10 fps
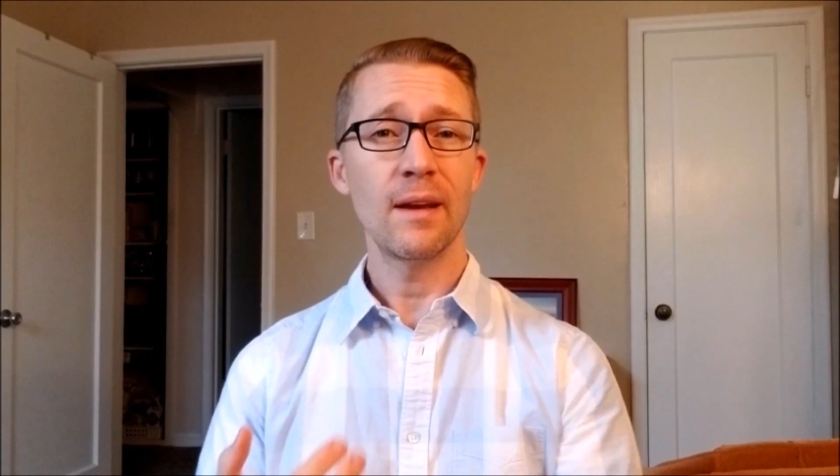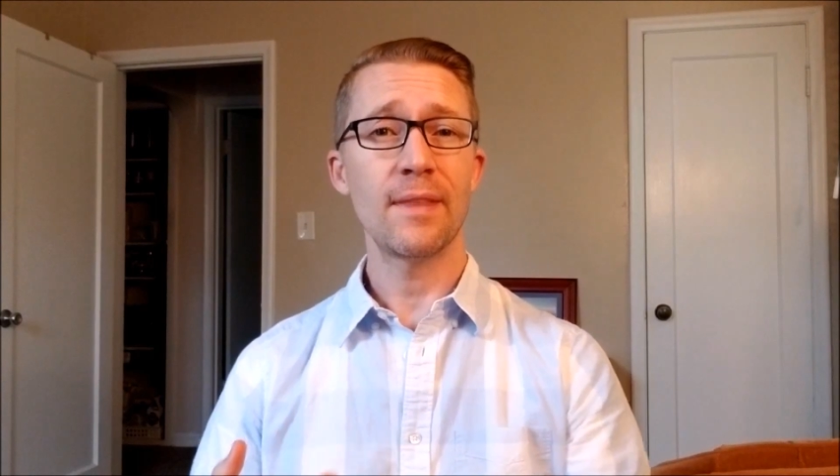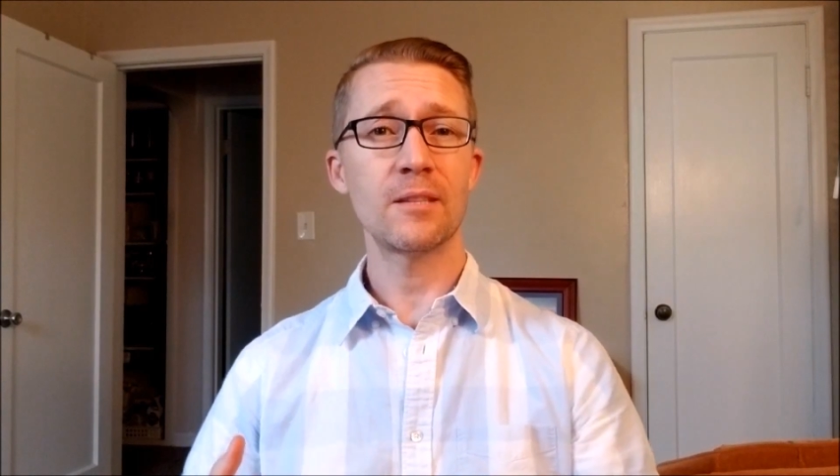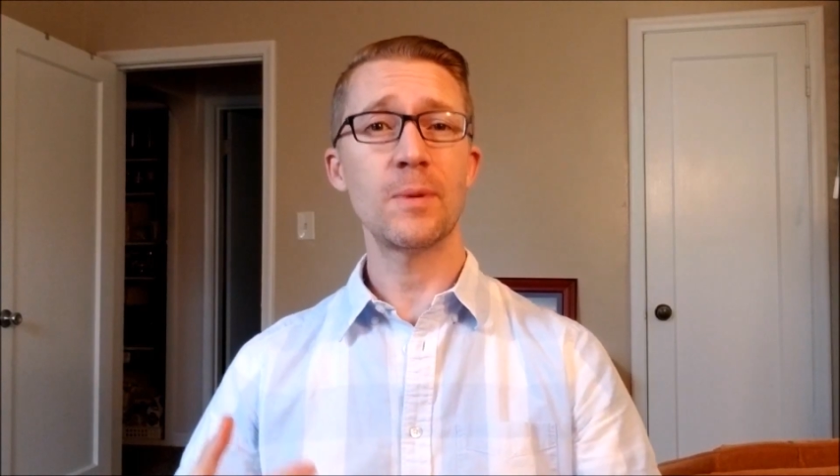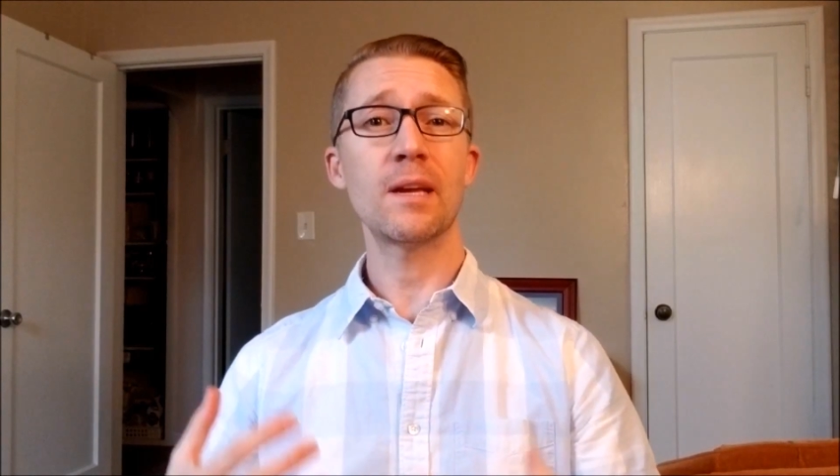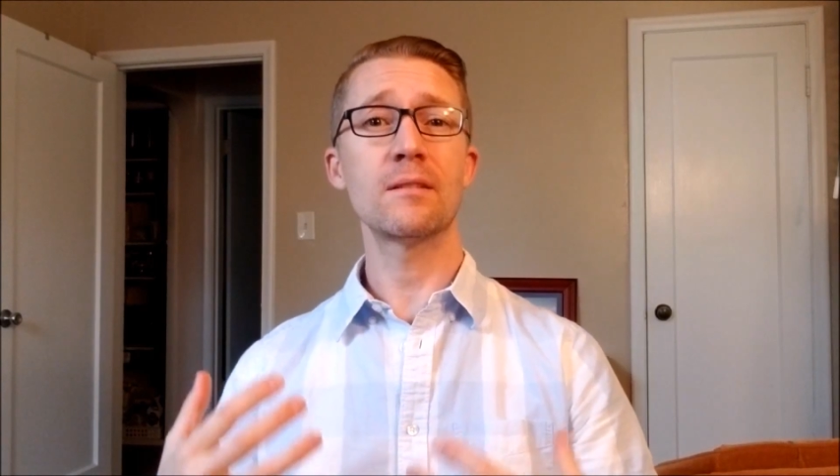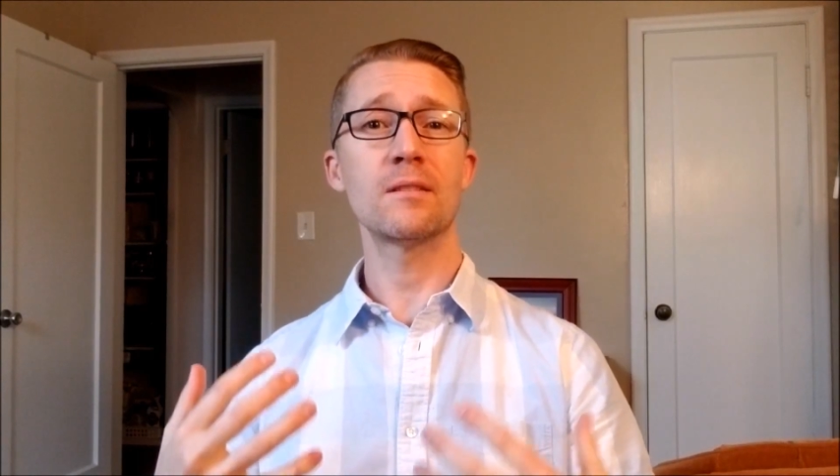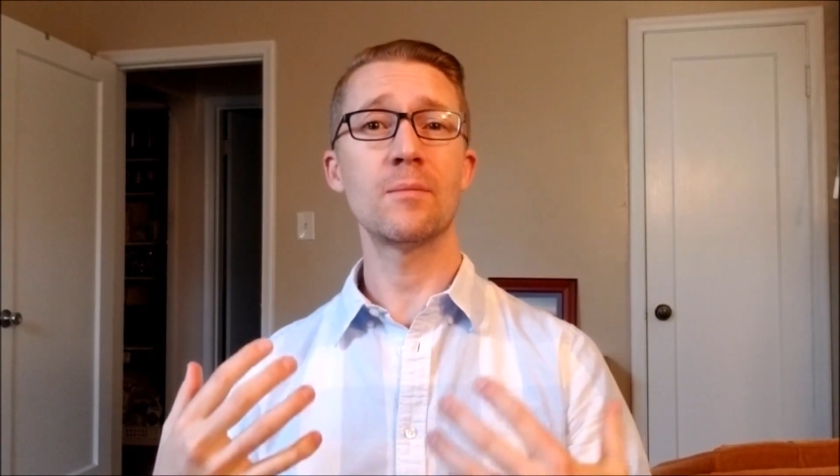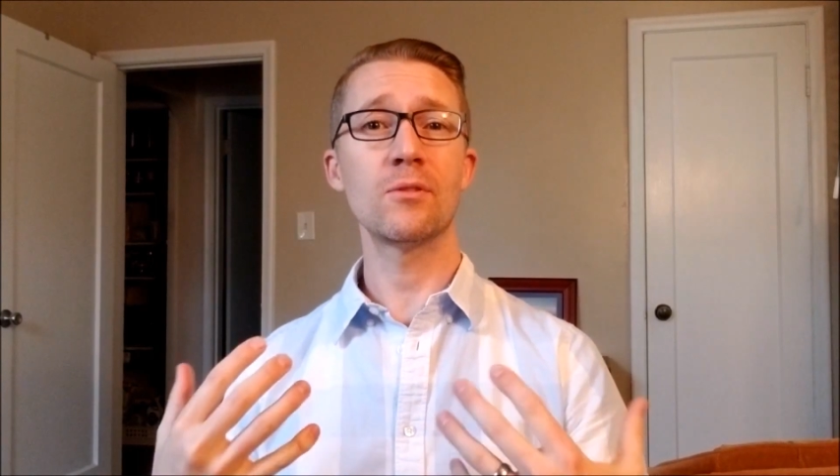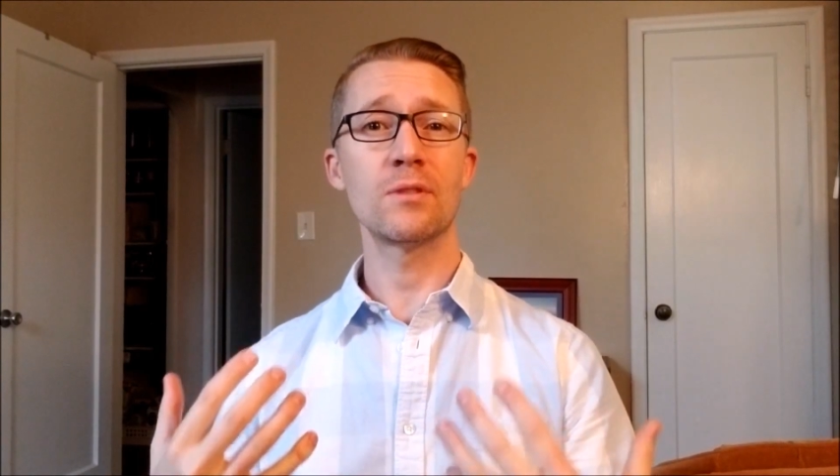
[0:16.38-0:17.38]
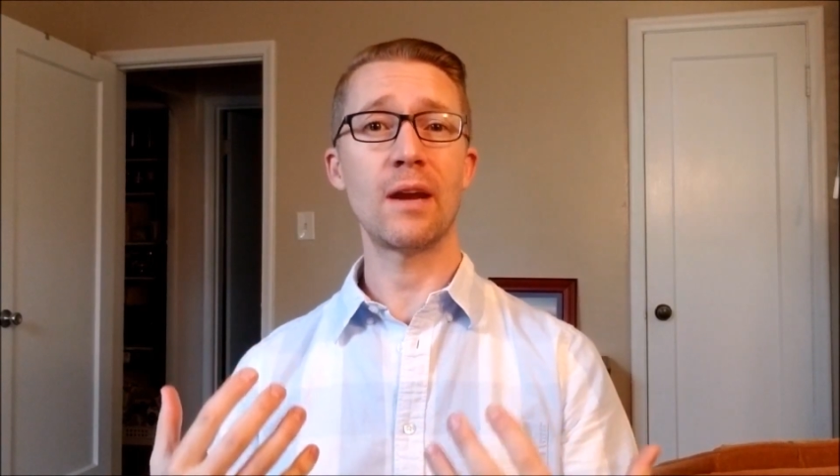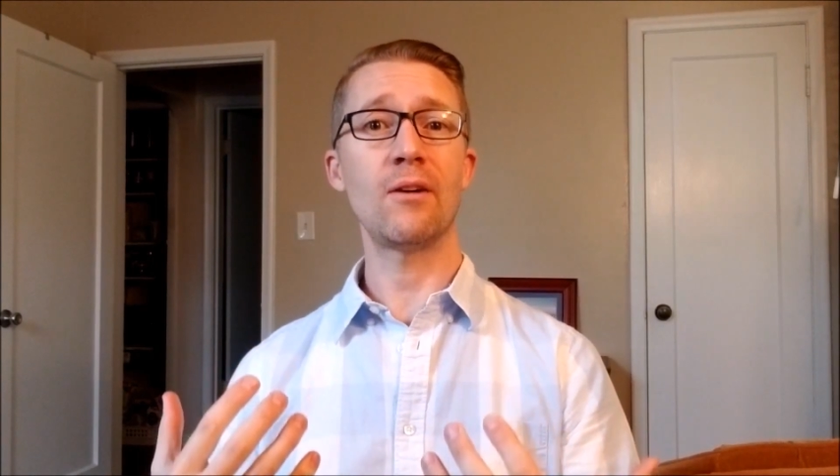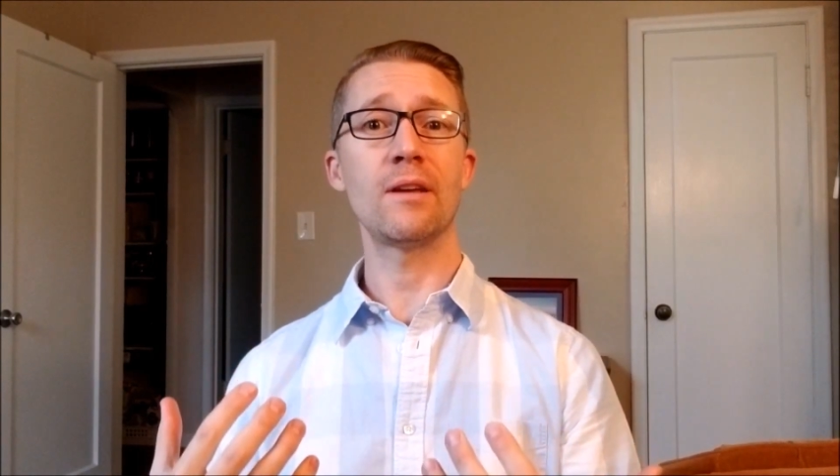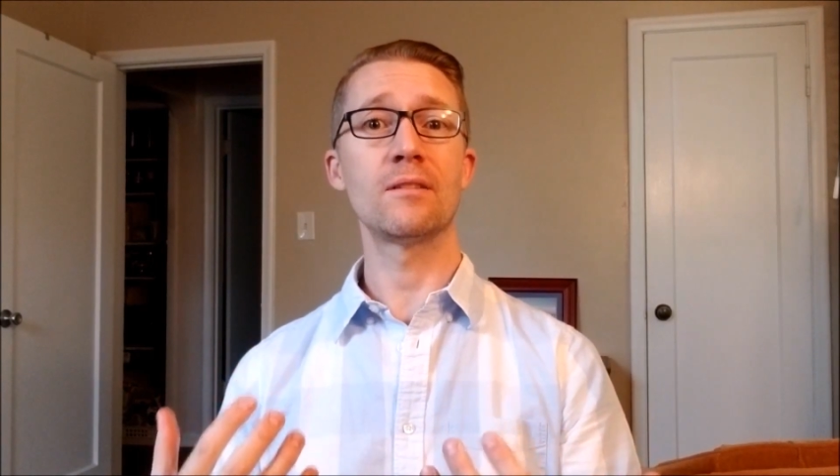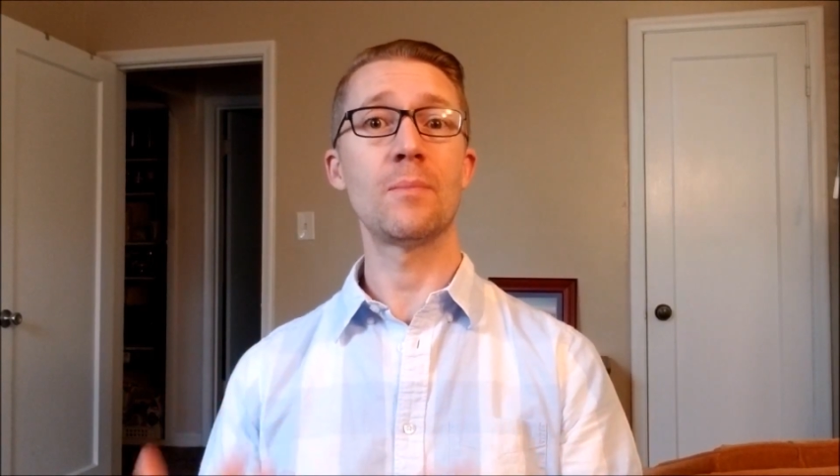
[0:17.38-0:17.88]
and that's because some of those
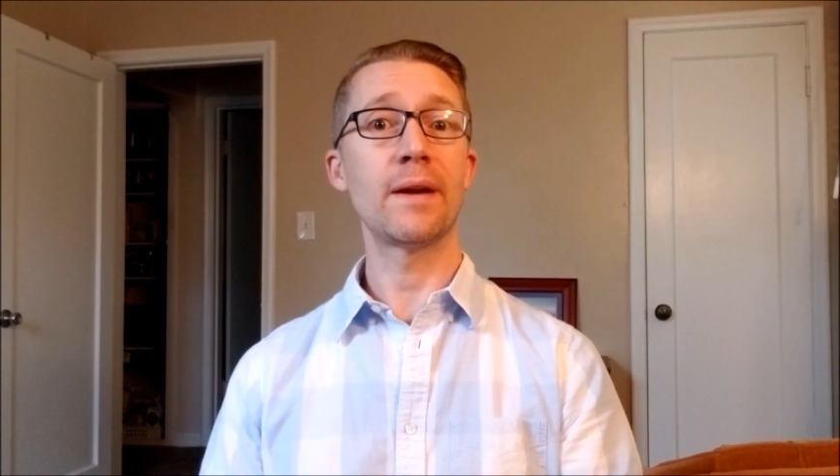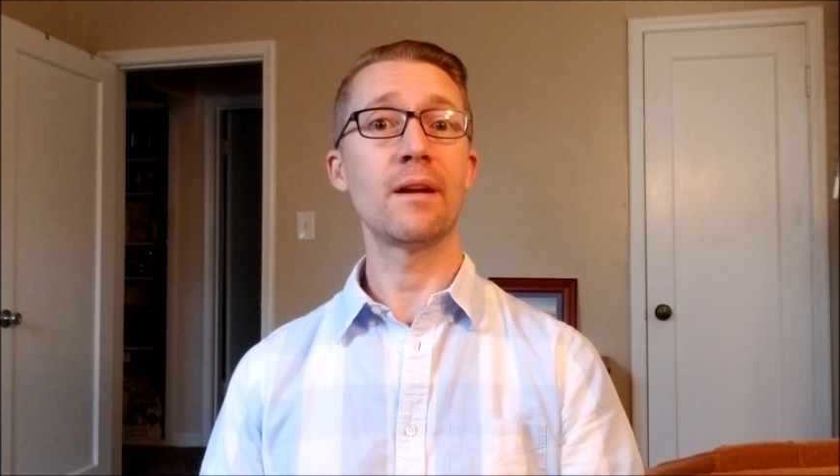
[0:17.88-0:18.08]
areas might